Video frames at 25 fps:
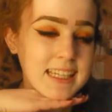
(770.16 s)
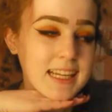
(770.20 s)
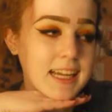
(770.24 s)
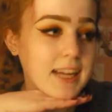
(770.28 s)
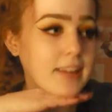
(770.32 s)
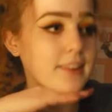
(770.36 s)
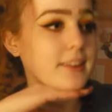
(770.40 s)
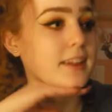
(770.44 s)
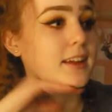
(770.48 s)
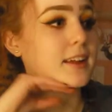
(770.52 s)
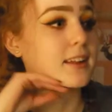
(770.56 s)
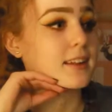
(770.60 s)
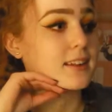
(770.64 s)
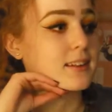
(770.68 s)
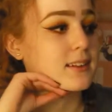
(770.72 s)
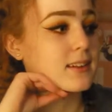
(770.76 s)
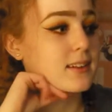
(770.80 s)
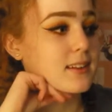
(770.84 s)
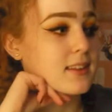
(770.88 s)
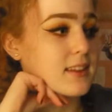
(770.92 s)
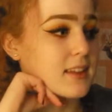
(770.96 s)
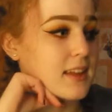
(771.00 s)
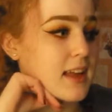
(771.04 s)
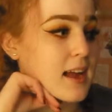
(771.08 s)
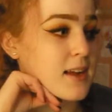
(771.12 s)
And then
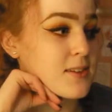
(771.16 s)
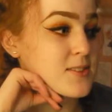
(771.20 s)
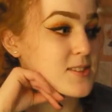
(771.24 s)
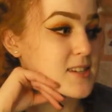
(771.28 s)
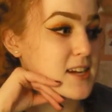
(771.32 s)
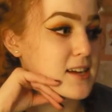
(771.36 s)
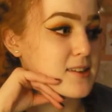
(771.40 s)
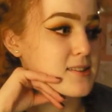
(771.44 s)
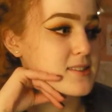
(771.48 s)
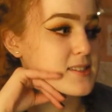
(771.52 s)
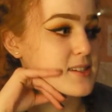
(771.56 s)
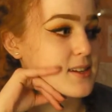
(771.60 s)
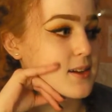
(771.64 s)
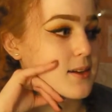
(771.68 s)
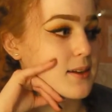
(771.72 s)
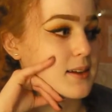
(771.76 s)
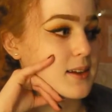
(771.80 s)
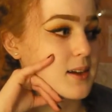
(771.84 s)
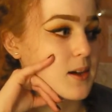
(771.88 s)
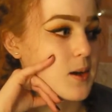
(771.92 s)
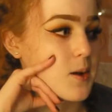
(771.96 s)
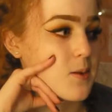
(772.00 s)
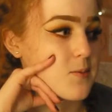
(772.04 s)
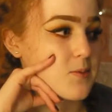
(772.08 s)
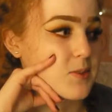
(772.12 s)
the countdown to going
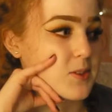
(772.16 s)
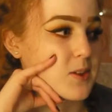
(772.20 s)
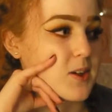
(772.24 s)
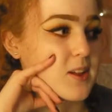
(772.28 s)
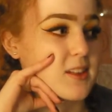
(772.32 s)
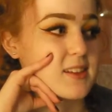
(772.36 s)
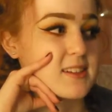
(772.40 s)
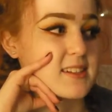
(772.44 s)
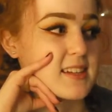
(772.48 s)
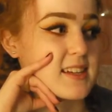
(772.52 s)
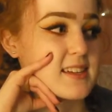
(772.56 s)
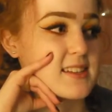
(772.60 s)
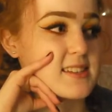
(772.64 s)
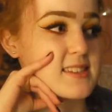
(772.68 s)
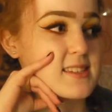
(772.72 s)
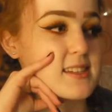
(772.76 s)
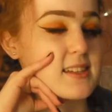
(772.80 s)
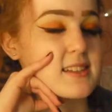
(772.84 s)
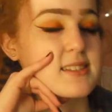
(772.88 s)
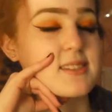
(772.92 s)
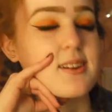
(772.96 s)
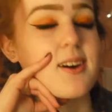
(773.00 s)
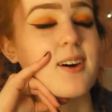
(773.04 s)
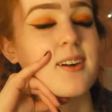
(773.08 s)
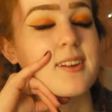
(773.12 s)
home for the holidays
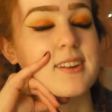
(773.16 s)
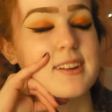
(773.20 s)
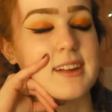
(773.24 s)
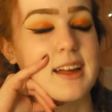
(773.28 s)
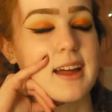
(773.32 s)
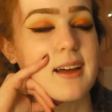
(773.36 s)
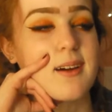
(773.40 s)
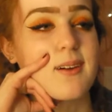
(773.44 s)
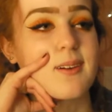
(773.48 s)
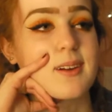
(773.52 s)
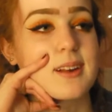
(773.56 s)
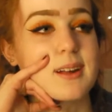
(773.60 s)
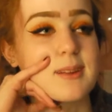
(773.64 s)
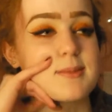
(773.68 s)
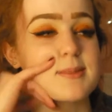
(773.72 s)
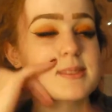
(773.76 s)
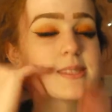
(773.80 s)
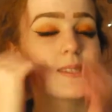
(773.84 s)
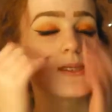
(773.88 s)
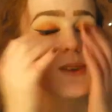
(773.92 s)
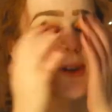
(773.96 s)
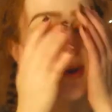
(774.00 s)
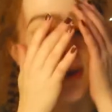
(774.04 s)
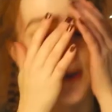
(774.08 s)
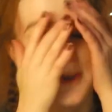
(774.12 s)
is on now, and I'm
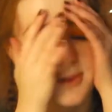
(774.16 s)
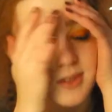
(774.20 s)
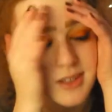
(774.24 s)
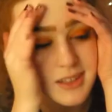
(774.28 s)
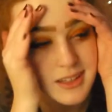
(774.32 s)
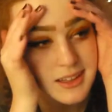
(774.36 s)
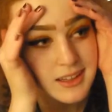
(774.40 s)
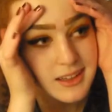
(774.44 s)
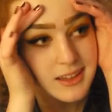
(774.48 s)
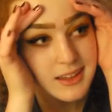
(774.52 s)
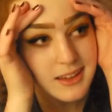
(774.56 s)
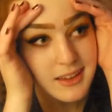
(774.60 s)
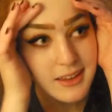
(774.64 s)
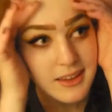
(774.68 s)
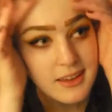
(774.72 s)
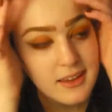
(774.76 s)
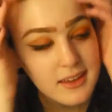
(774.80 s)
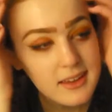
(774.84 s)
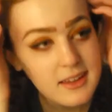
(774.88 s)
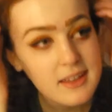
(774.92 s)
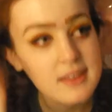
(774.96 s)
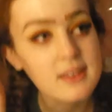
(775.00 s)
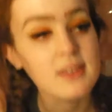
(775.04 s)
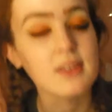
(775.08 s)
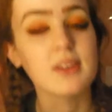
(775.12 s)
so...
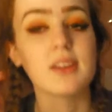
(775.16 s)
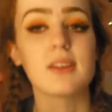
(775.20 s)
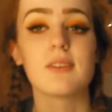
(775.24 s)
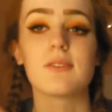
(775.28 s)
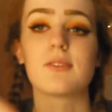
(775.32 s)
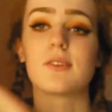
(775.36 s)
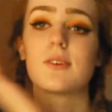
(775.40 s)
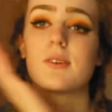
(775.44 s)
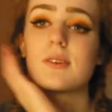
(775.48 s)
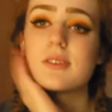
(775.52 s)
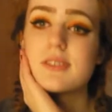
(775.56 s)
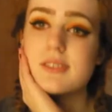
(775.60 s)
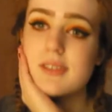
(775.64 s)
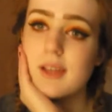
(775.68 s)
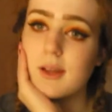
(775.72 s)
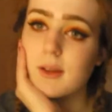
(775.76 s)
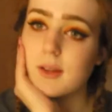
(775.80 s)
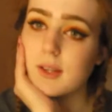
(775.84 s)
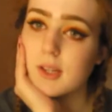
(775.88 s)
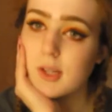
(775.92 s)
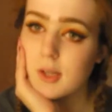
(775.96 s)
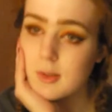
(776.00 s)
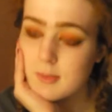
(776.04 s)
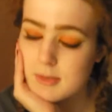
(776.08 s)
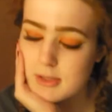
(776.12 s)
looking forward to
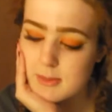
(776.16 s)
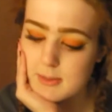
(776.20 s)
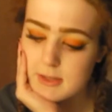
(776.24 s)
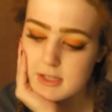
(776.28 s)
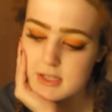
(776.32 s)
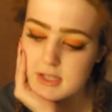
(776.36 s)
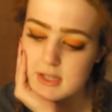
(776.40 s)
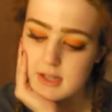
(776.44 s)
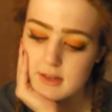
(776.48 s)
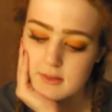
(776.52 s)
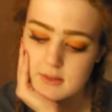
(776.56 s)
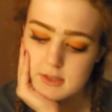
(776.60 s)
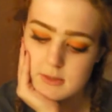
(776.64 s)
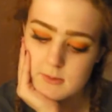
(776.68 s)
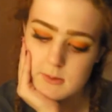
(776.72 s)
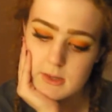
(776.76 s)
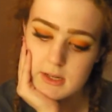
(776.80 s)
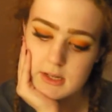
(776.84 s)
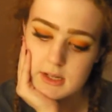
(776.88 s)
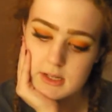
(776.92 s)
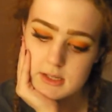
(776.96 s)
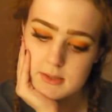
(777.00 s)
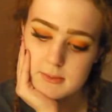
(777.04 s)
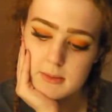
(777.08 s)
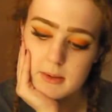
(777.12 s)
going home, especially after
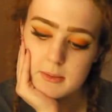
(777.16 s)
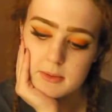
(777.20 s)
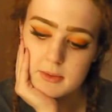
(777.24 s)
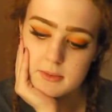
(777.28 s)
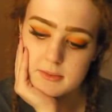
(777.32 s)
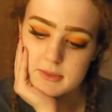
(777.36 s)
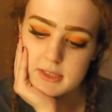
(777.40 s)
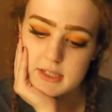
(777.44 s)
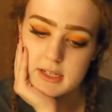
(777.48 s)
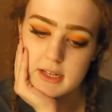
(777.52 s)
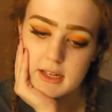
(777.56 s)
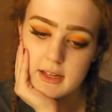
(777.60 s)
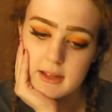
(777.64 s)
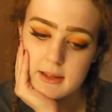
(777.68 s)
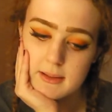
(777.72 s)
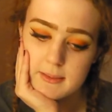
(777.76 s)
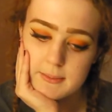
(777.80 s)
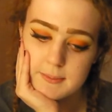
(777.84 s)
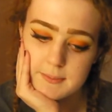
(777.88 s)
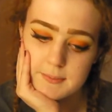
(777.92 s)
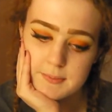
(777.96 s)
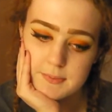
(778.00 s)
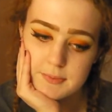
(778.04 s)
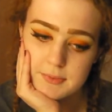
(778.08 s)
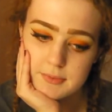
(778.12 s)
speaking to my mum today.
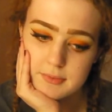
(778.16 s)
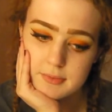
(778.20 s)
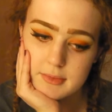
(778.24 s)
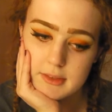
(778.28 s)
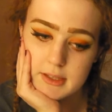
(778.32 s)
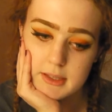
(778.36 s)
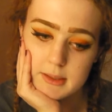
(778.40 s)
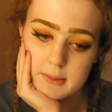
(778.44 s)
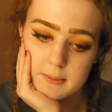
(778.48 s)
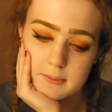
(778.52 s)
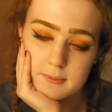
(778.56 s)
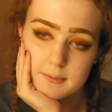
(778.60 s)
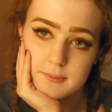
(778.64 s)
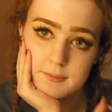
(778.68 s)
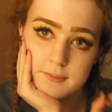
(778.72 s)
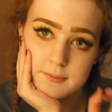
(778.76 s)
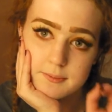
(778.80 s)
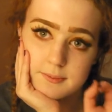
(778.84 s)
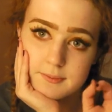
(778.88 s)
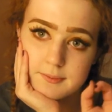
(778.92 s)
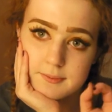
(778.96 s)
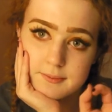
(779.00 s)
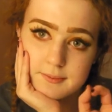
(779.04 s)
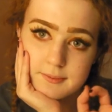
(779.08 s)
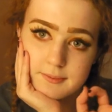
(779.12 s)
I'm
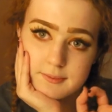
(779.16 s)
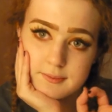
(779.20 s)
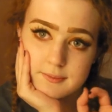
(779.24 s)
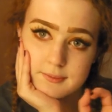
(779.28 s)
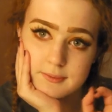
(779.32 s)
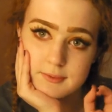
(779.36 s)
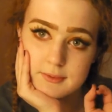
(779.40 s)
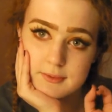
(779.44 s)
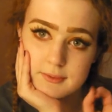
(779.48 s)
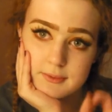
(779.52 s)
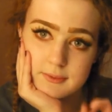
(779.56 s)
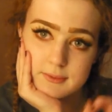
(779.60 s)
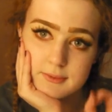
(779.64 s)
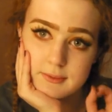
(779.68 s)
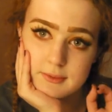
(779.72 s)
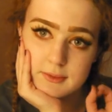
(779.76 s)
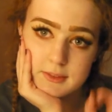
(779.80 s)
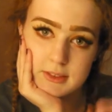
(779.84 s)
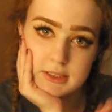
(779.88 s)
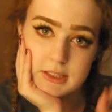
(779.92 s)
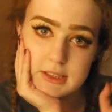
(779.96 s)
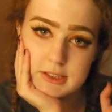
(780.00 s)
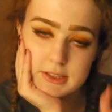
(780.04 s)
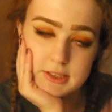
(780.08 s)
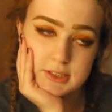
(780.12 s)

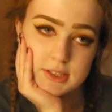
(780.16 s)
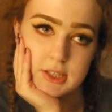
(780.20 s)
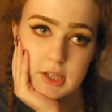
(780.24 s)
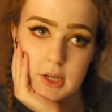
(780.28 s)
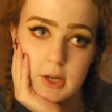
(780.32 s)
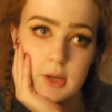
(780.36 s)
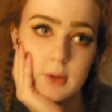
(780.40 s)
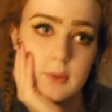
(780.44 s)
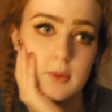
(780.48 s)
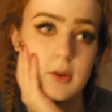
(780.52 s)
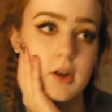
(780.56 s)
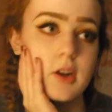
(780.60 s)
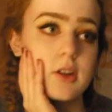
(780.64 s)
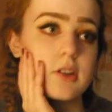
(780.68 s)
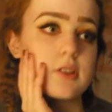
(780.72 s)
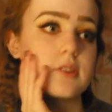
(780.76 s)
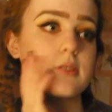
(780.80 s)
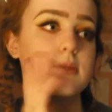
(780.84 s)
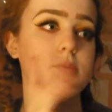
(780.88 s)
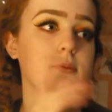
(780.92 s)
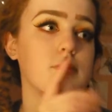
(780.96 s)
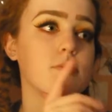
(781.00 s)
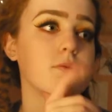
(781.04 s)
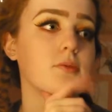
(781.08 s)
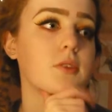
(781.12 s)
so on
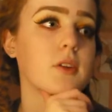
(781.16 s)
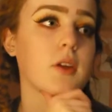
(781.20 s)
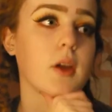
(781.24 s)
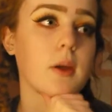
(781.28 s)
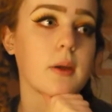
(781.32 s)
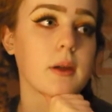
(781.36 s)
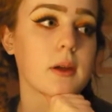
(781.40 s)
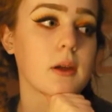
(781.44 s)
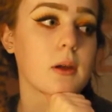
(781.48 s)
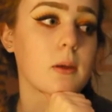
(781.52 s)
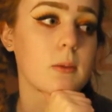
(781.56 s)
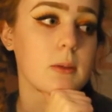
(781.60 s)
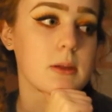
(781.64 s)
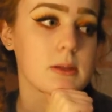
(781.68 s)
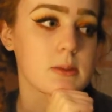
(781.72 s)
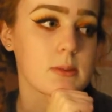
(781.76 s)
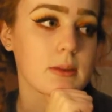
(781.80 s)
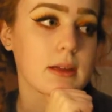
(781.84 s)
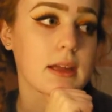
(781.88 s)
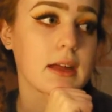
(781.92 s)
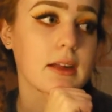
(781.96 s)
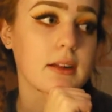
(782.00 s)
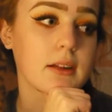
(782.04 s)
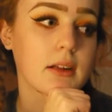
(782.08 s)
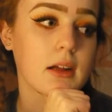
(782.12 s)
for going home this
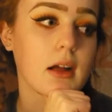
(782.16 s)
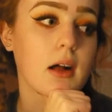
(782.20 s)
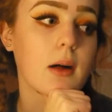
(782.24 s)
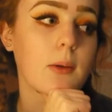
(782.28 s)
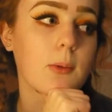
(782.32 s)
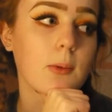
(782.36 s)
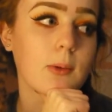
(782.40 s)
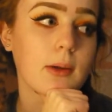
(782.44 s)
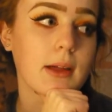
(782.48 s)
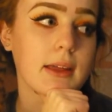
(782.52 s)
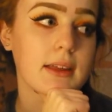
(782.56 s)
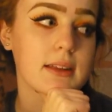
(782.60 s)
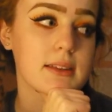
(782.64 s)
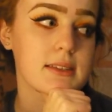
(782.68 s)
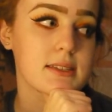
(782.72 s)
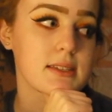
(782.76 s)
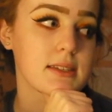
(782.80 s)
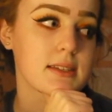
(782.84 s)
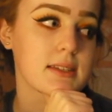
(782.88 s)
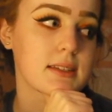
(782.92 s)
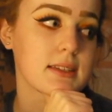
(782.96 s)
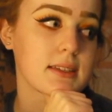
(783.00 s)
weekend, I can't wait.